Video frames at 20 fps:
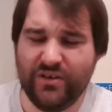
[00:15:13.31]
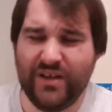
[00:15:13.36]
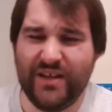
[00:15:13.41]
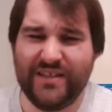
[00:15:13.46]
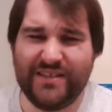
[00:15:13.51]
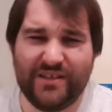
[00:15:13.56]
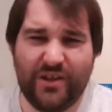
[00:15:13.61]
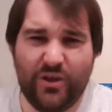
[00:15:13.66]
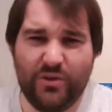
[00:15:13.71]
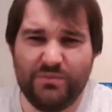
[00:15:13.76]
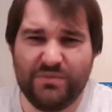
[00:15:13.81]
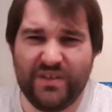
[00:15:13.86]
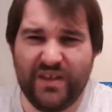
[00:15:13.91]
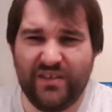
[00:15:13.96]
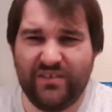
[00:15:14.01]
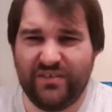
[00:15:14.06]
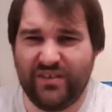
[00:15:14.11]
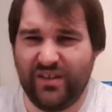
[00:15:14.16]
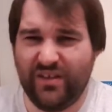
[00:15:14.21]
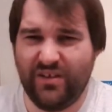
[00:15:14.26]
at least home
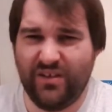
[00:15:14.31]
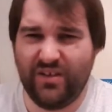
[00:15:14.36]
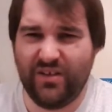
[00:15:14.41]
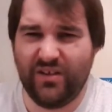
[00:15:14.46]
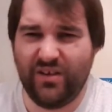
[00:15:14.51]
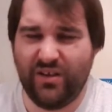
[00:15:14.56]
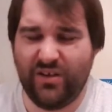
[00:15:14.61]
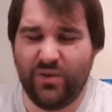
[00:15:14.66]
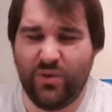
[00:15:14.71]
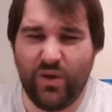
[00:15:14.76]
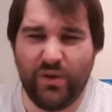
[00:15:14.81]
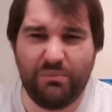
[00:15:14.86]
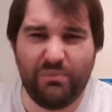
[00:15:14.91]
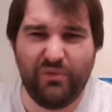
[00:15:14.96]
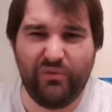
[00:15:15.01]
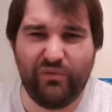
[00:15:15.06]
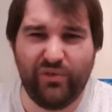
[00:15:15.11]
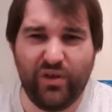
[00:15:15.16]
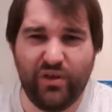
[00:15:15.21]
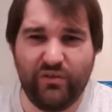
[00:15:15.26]
testing. I quite
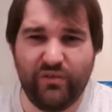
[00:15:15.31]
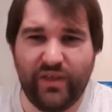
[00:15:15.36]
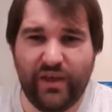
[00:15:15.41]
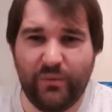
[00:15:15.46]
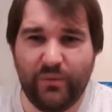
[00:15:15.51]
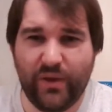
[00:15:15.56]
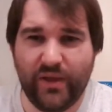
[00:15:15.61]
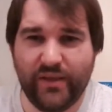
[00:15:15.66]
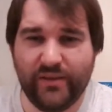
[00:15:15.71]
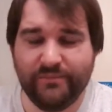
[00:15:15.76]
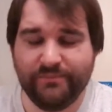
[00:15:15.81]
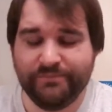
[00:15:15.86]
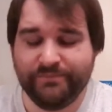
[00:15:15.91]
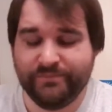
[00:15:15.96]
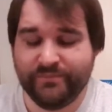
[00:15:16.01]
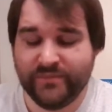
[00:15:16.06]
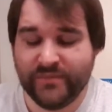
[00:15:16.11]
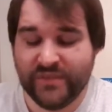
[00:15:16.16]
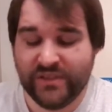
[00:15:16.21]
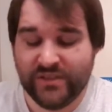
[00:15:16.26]
prefer that way.
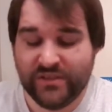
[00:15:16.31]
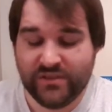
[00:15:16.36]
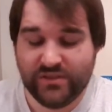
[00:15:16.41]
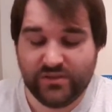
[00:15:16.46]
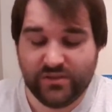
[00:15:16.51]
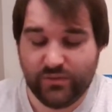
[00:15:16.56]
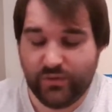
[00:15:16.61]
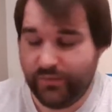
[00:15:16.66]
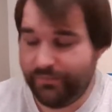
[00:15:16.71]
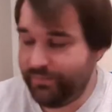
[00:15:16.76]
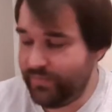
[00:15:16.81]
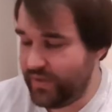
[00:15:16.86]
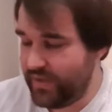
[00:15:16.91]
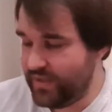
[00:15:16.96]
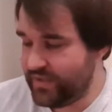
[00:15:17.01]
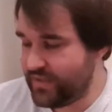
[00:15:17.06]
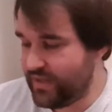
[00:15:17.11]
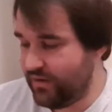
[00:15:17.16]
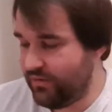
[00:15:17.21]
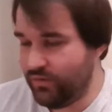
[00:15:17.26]
Right,
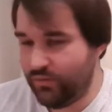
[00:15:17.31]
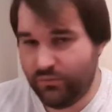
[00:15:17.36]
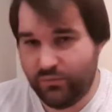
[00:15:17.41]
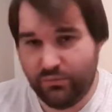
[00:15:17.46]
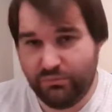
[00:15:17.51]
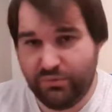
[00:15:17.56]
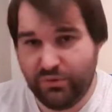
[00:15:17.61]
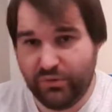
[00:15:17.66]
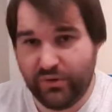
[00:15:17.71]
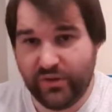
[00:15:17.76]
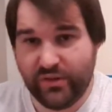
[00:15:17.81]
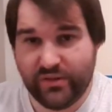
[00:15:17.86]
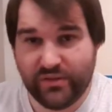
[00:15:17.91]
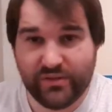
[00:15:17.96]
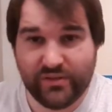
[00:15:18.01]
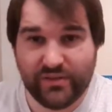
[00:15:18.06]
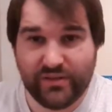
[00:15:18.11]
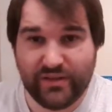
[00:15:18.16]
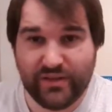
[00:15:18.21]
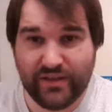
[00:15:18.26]
let's carry on with building
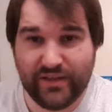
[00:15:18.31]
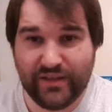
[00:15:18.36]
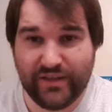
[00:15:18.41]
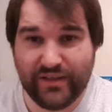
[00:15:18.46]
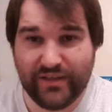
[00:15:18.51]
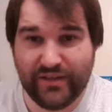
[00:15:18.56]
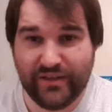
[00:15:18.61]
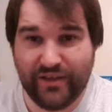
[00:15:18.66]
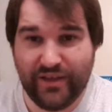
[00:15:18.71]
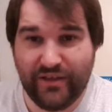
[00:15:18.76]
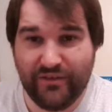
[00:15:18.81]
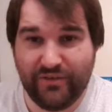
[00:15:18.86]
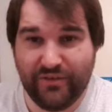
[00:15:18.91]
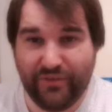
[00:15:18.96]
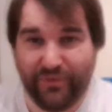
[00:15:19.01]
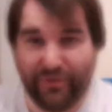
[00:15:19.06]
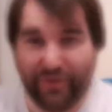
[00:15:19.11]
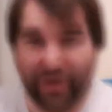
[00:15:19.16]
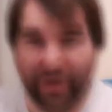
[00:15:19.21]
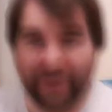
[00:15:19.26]
and I'll let you know how it
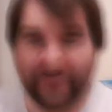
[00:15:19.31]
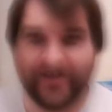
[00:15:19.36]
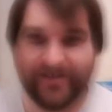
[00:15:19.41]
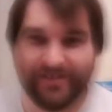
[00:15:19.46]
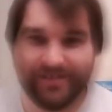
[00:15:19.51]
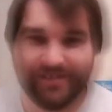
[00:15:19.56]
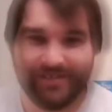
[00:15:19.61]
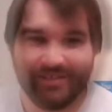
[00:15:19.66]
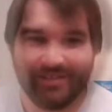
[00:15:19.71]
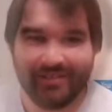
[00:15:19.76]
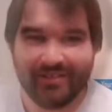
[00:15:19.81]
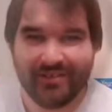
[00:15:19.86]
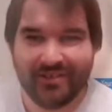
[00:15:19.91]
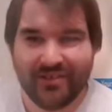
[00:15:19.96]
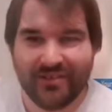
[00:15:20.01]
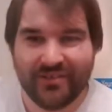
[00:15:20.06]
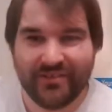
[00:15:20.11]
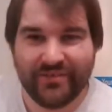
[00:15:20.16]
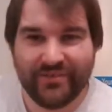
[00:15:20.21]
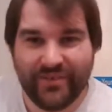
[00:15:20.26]
all goes.
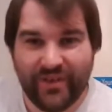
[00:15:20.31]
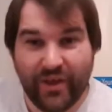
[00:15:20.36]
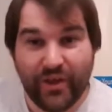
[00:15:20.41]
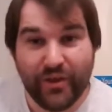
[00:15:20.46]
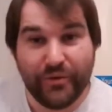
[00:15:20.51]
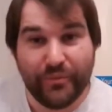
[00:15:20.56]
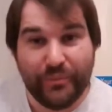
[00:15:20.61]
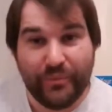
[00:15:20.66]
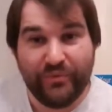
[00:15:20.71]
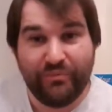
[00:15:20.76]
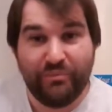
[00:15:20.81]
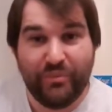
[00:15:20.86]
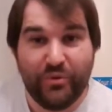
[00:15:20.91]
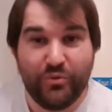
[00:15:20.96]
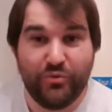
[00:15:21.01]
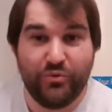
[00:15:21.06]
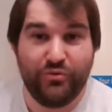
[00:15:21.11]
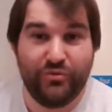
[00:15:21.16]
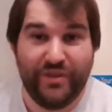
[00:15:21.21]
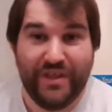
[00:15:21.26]
So we've
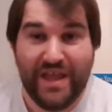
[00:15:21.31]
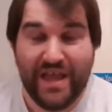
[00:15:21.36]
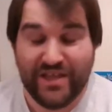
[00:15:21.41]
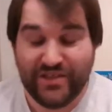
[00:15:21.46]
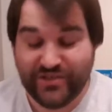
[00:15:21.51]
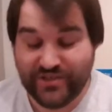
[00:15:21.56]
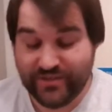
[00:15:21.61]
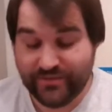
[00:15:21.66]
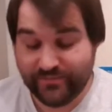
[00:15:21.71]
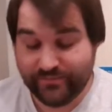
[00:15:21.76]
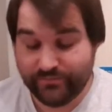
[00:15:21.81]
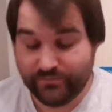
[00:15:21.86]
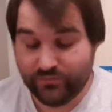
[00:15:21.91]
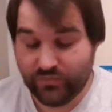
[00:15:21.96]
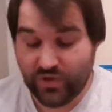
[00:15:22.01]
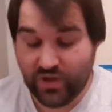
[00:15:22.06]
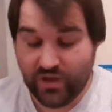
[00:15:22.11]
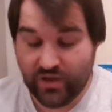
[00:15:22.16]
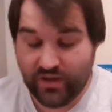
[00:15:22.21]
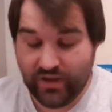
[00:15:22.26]
built all the edging.
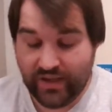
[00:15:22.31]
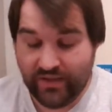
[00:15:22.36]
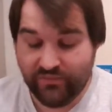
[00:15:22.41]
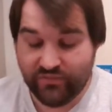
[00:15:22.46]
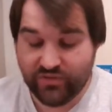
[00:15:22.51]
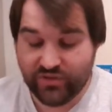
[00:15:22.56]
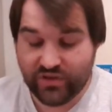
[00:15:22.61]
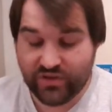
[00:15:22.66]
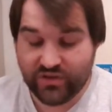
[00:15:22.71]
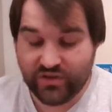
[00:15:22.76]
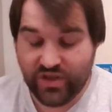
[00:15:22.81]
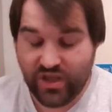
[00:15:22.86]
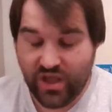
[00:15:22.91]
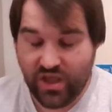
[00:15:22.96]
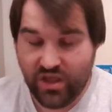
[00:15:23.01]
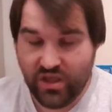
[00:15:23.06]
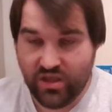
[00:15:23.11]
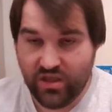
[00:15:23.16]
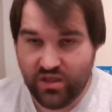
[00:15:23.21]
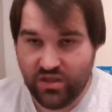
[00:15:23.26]
I haven't done
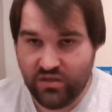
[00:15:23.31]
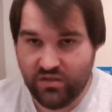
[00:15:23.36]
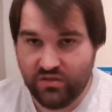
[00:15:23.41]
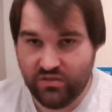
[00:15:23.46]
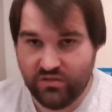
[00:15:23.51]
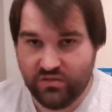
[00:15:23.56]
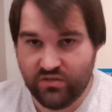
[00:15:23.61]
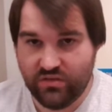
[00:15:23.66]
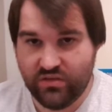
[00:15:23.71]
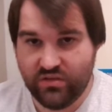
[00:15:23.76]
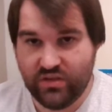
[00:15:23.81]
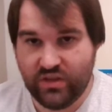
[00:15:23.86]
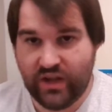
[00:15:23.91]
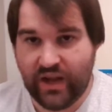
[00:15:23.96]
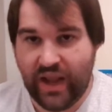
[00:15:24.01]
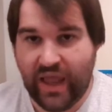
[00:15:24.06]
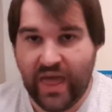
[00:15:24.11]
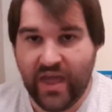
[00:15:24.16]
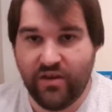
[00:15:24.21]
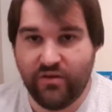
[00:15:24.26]
the
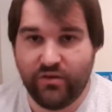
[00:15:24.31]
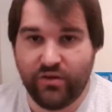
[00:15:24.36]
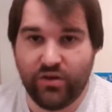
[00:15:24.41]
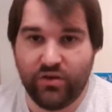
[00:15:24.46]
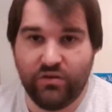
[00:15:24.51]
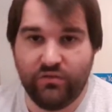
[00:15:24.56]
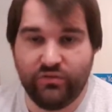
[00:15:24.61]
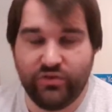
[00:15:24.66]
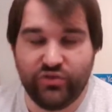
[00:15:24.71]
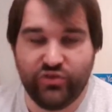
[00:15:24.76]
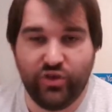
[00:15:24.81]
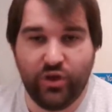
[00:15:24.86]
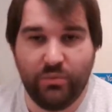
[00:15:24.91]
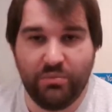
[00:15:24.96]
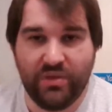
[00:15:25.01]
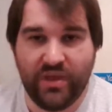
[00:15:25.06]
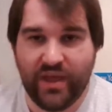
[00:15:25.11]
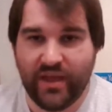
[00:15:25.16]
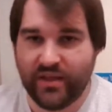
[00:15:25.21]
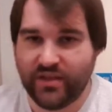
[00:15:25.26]
layering of the top
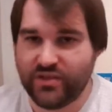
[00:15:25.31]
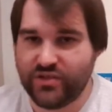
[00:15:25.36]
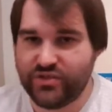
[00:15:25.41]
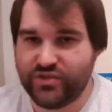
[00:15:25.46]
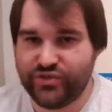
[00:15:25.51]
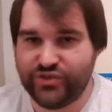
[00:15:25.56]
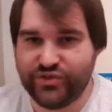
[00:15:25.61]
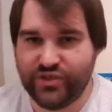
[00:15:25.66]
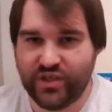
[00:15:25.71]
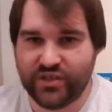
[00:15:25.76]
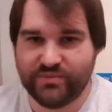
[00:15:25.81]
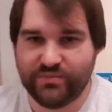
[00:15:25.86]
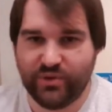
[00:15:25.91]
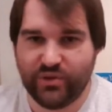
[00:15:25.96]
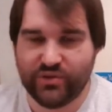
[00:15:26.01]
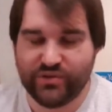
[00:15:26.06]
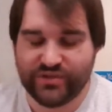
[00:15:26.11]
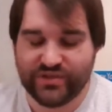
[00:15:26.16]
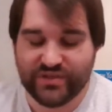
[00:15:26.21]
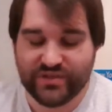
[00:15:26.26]
yet, just
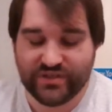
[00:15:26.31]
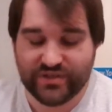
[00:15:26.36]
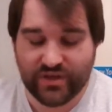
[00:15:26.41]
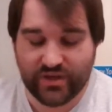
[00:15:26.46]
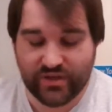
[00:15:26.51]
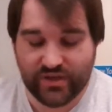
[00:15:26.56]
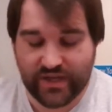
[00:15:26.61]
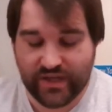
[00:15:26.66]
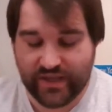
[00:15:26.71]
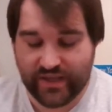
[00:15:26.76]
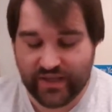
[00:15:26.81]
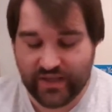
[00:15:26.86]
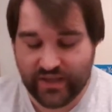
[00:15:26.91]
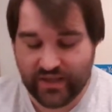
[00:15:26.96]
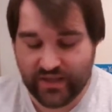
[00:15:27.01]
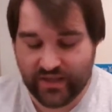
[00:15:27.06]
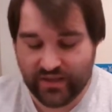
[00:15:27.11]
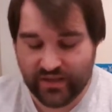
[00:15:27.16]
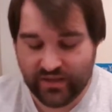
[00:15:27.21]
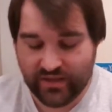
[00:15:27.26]
because it's so late
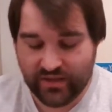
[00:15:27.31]
here